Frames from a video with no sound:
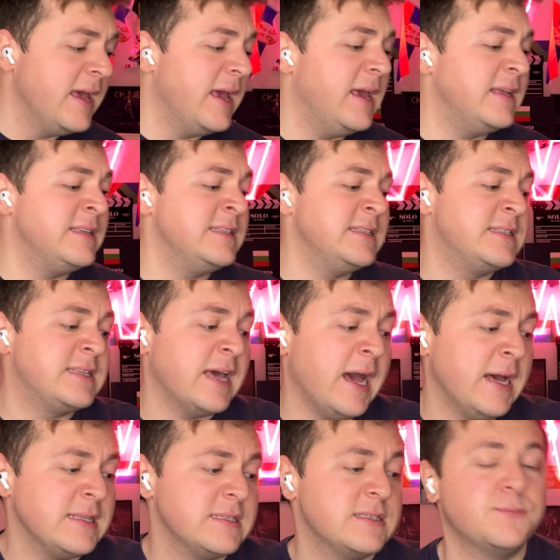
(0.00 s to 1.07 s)
And
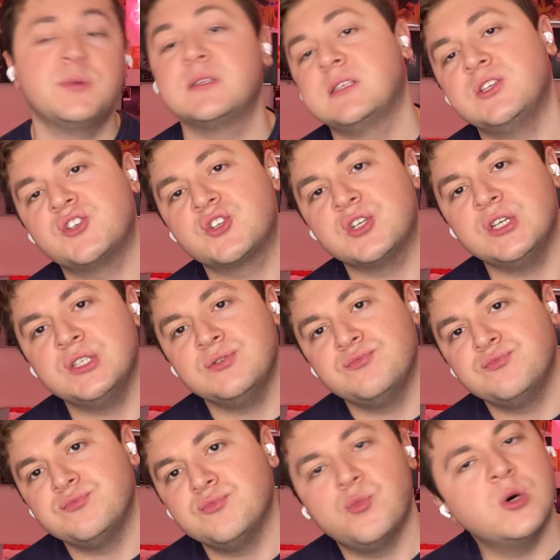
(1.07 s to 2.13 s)
that
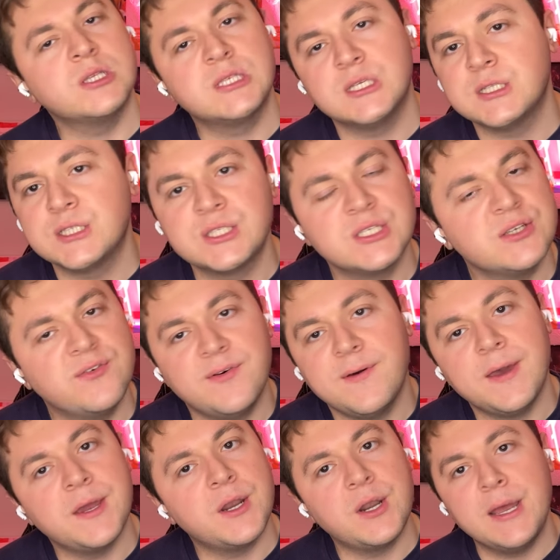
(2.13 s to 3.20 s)
position wasn't
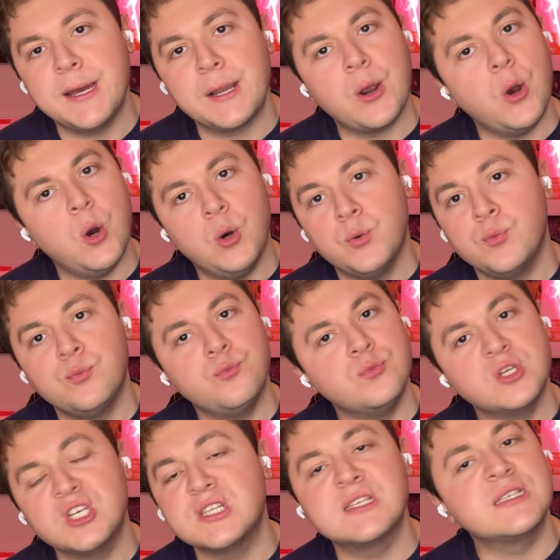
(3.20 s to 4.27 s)
fair at all.
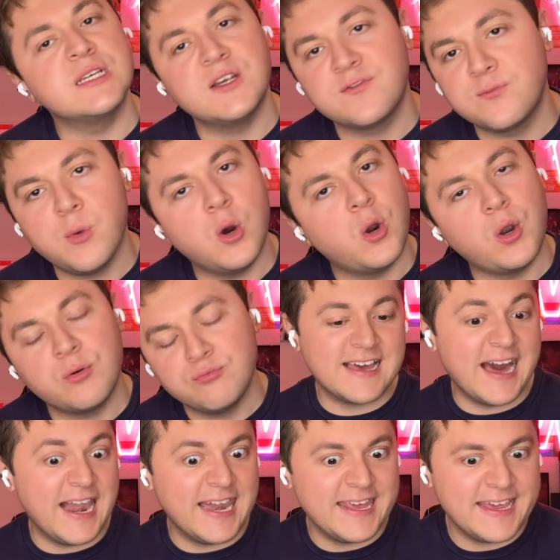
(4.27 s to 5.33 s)
She deserved more.
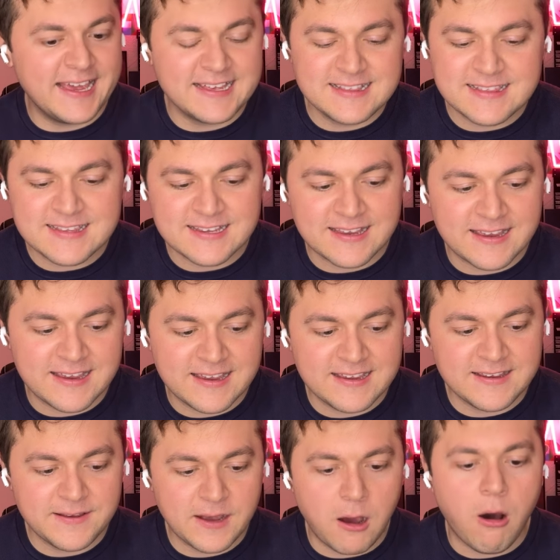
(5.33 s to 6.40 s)

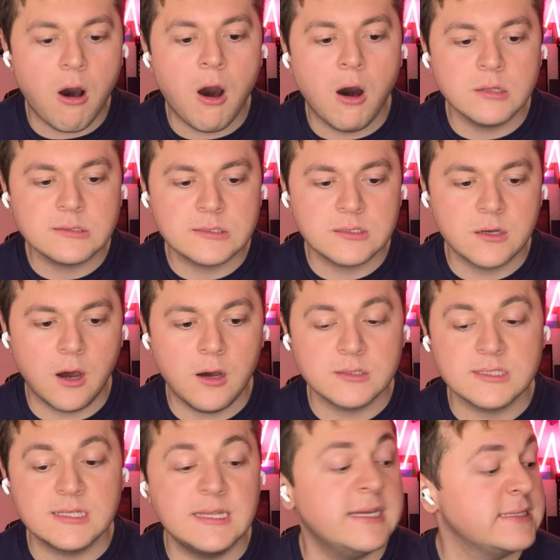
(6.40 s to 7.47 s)
Caliente, hot,
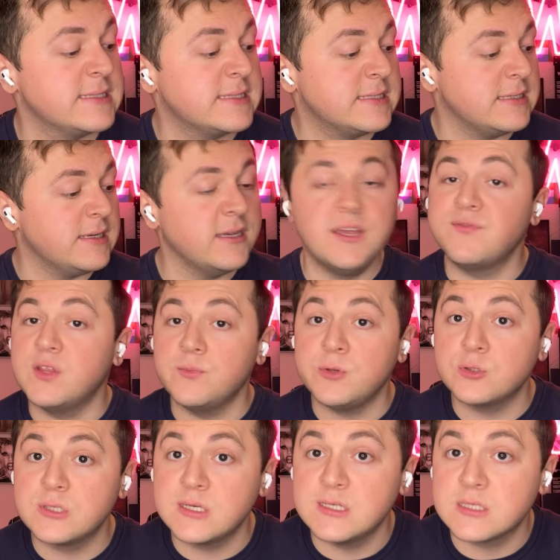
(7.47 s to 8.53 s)
hot. Let's see if the
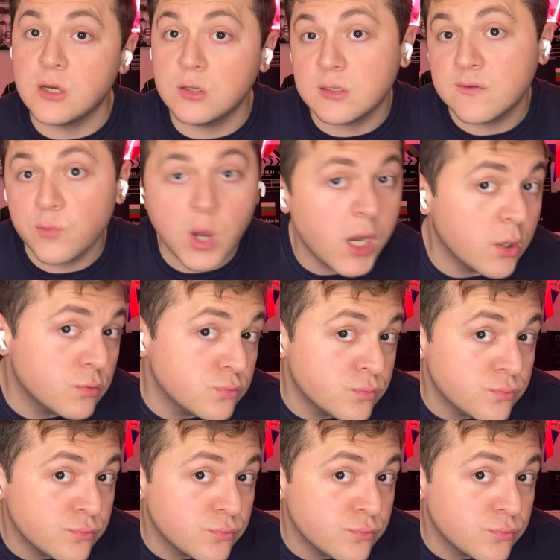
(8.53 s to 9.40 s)
music is hot as well.